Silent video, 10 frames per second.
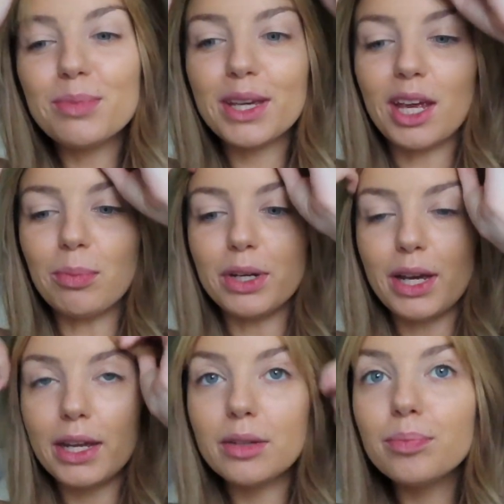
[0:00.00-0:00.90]
my camera
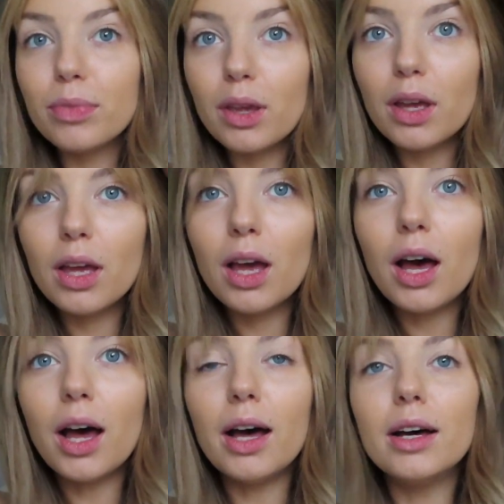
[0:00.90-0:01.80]
died.
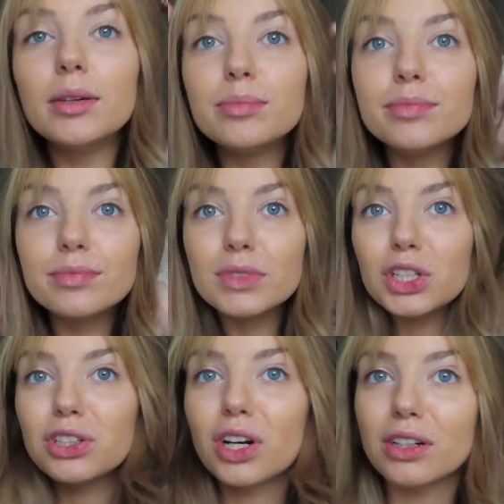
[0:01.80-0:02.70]

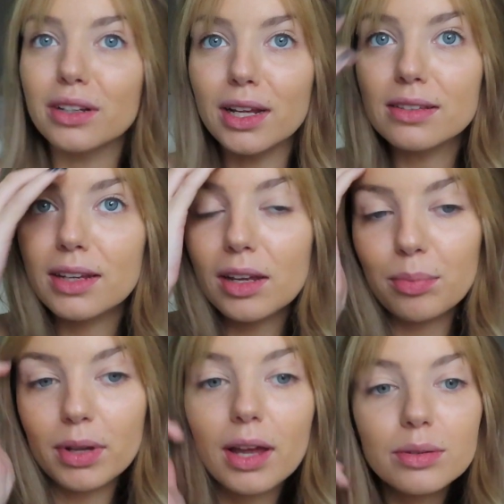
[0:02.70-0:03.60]
Should have charged it last night,
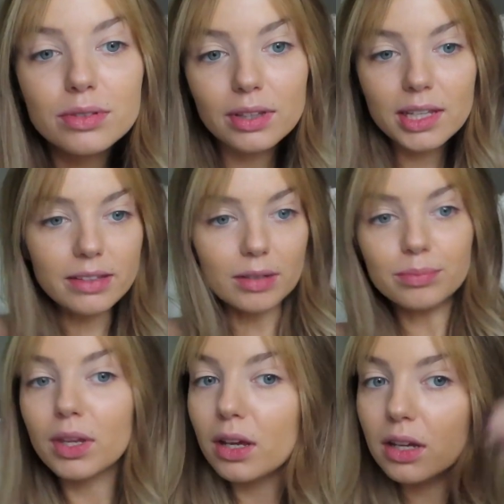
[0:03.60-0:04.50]
but I was too lazy.
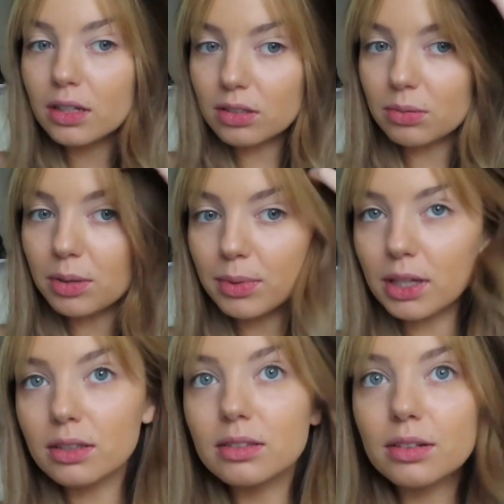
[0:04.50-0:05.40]
So my
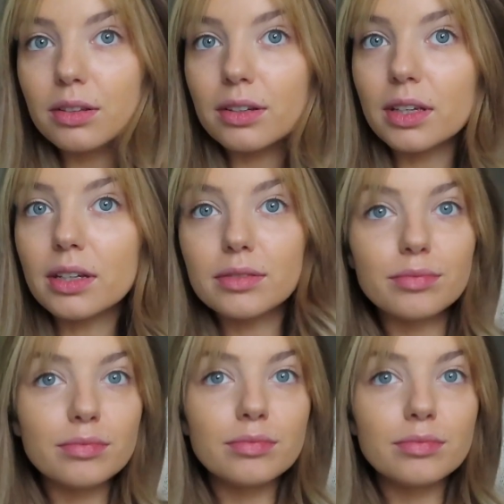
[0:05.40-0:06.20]
bangs are looking